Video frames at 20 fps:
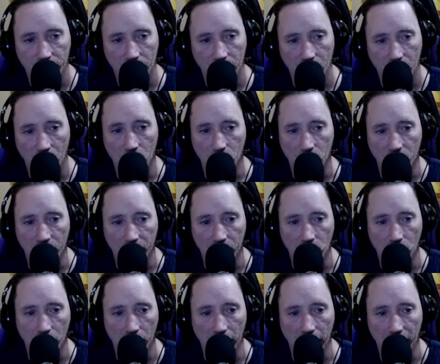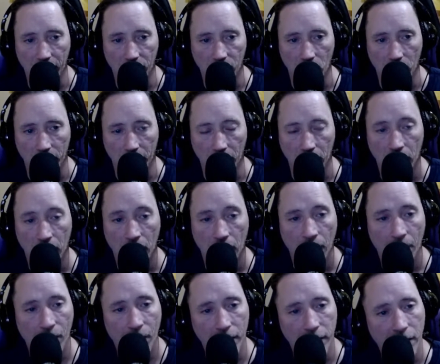Another movie quote I had to throw in there.
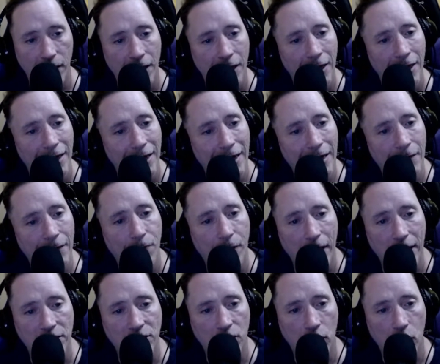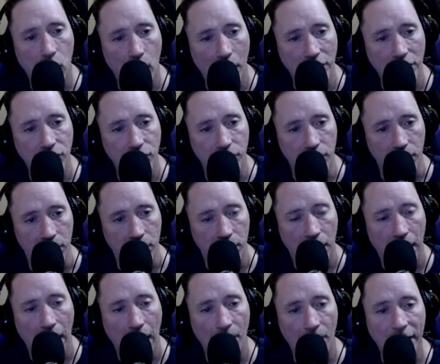But it begs the question,
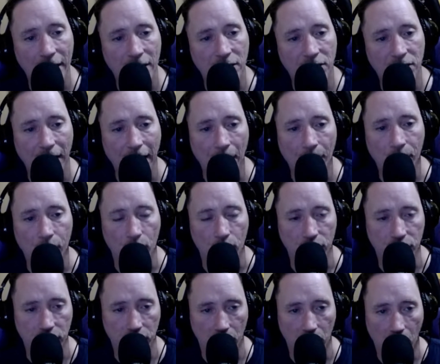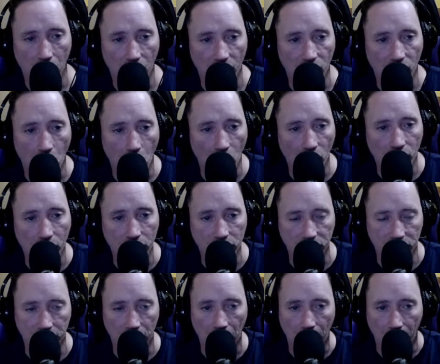how many examples of
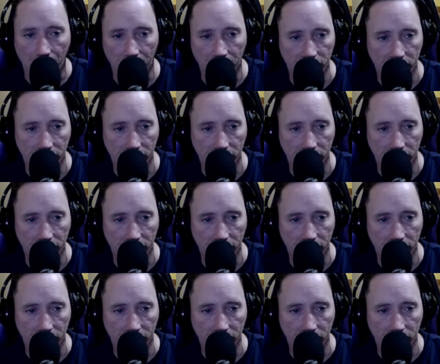overstepping